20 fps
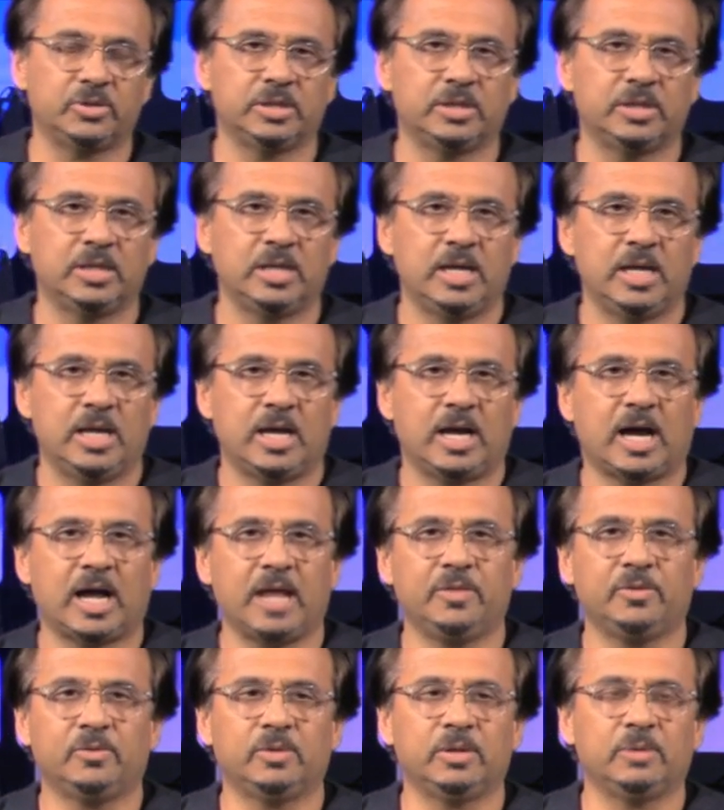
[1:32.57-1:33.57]
And
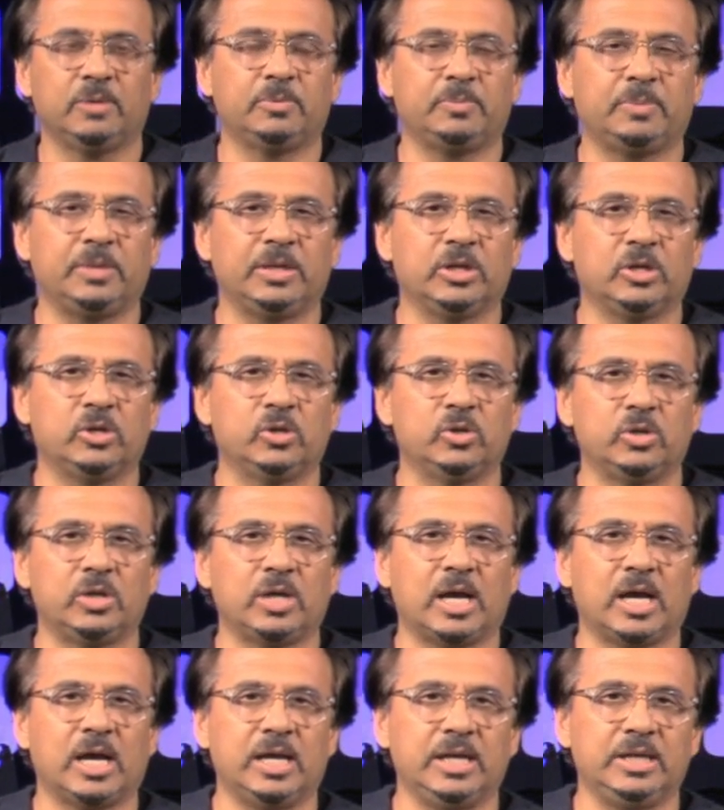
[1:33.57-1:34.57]
I thought it would be a good
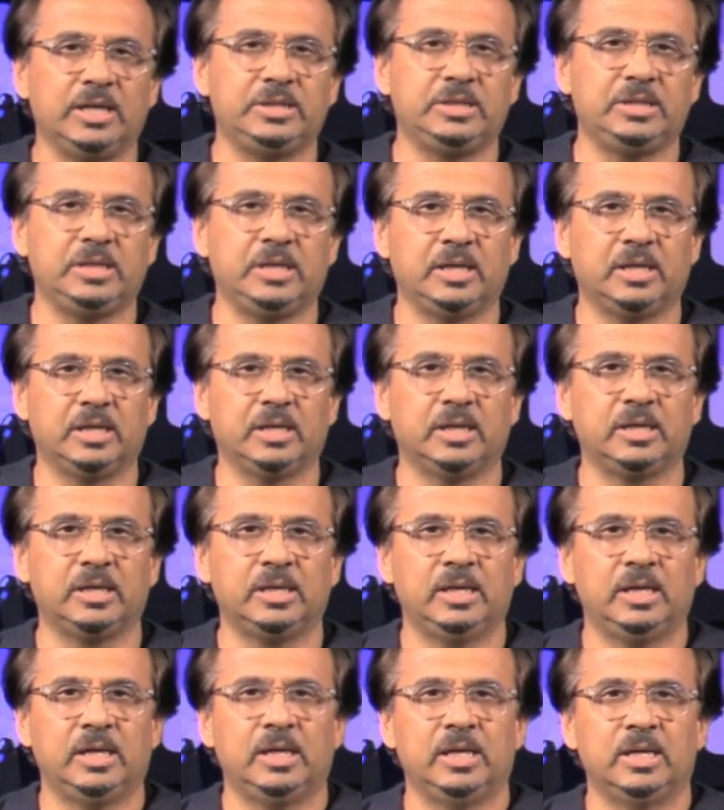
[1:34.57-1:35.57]
idea
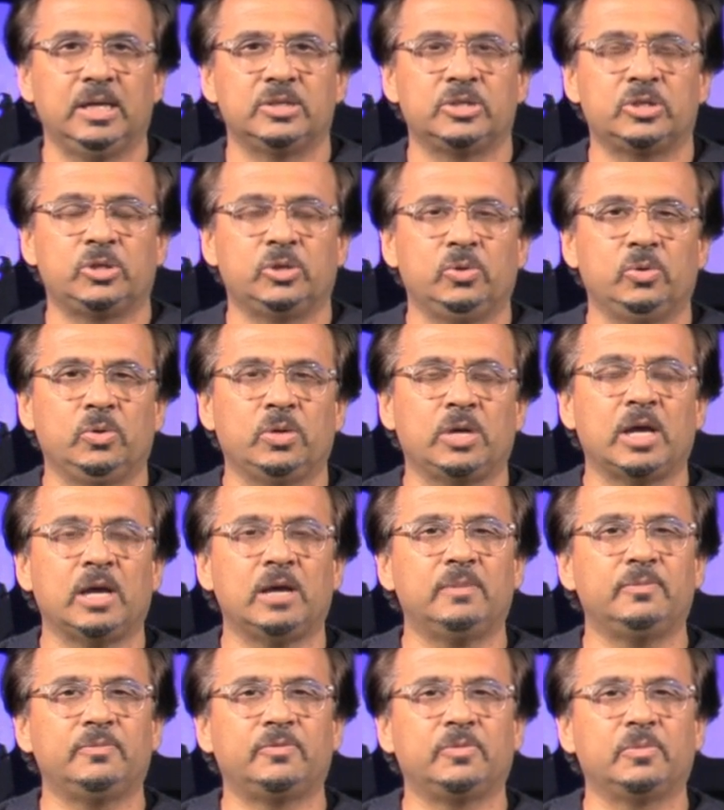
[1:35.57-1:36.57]
to
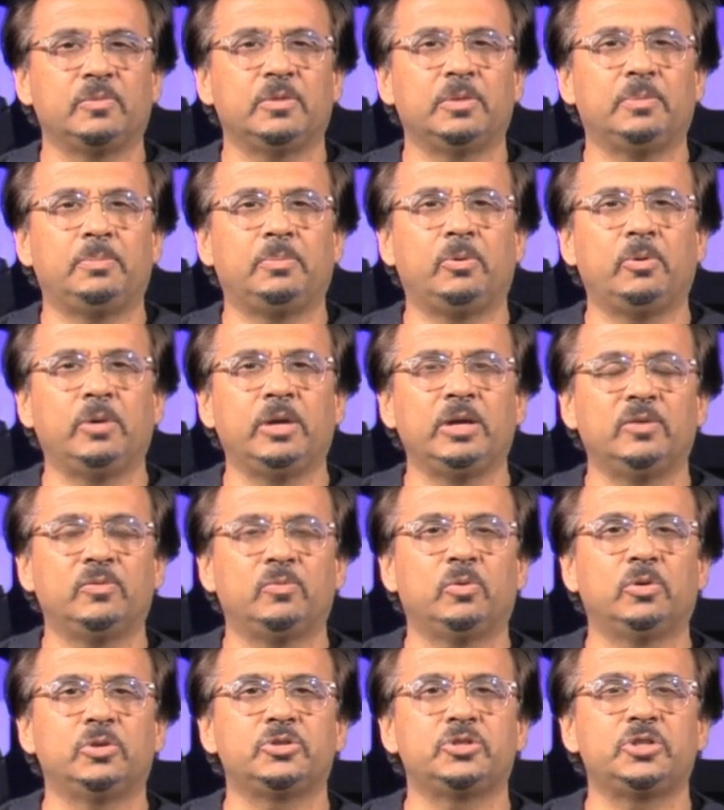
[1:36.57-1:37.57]
come from the point
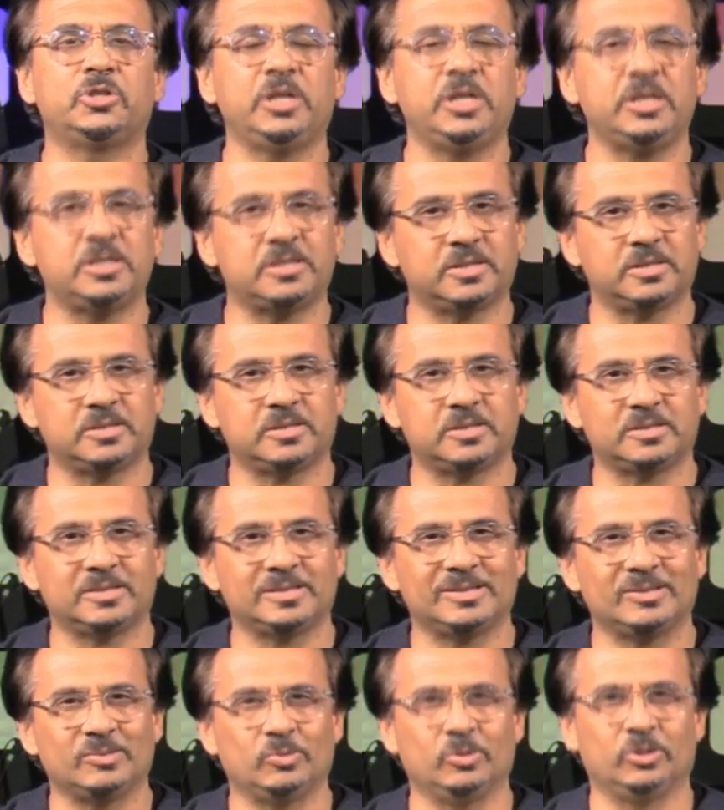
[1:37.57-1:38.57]
of what
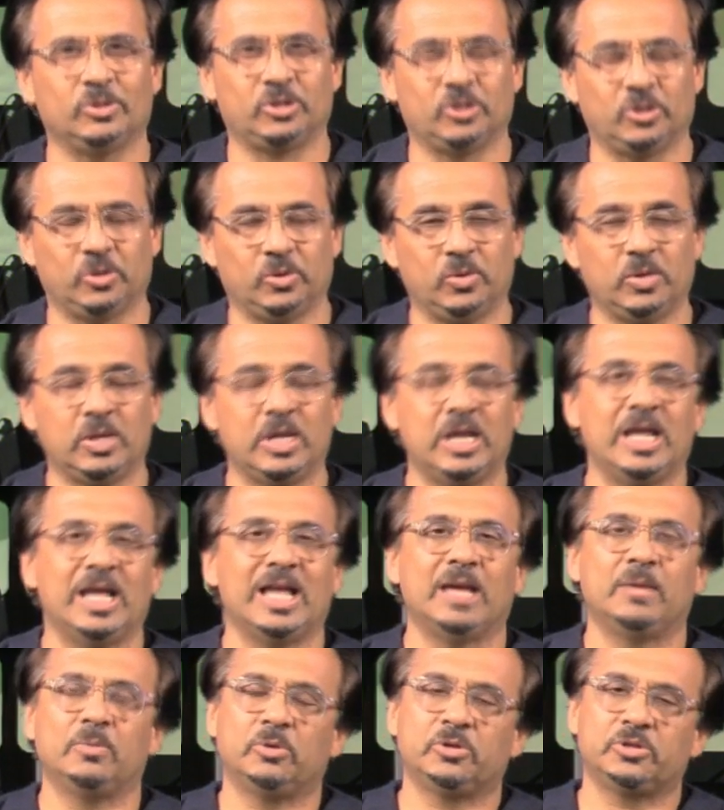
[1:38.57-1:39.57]
Jesus would do
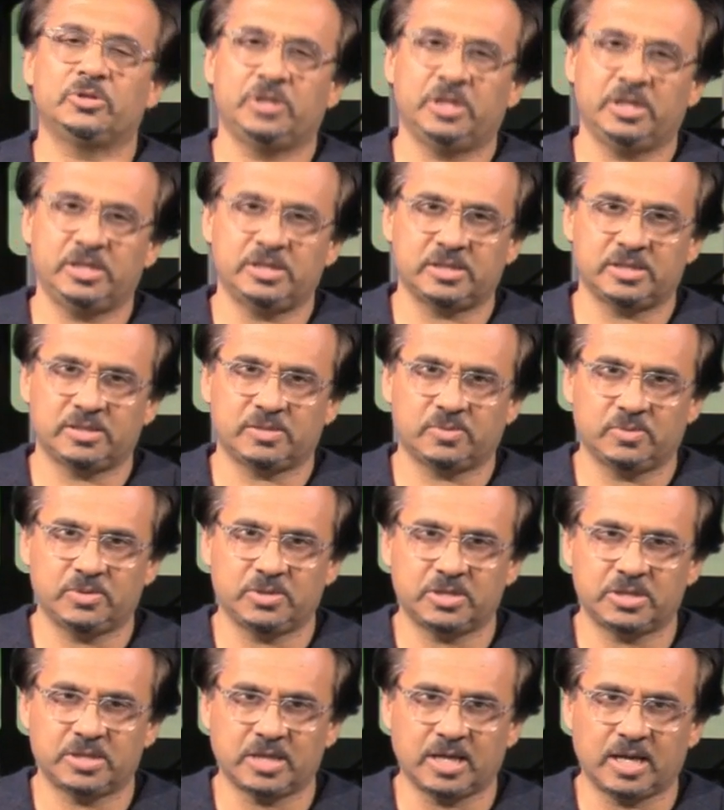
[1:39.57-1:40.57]
and what Jesus would
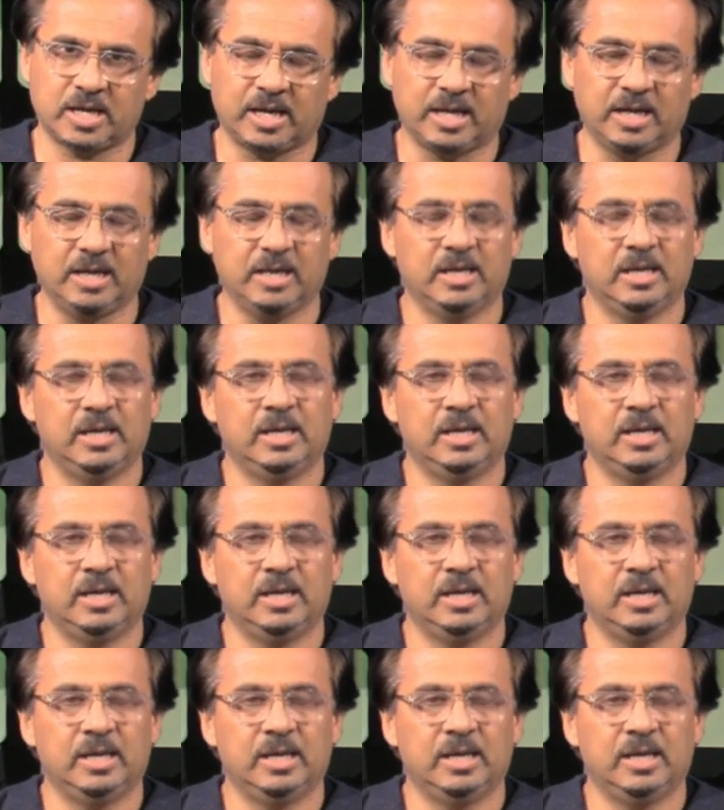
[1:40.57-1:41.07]
say,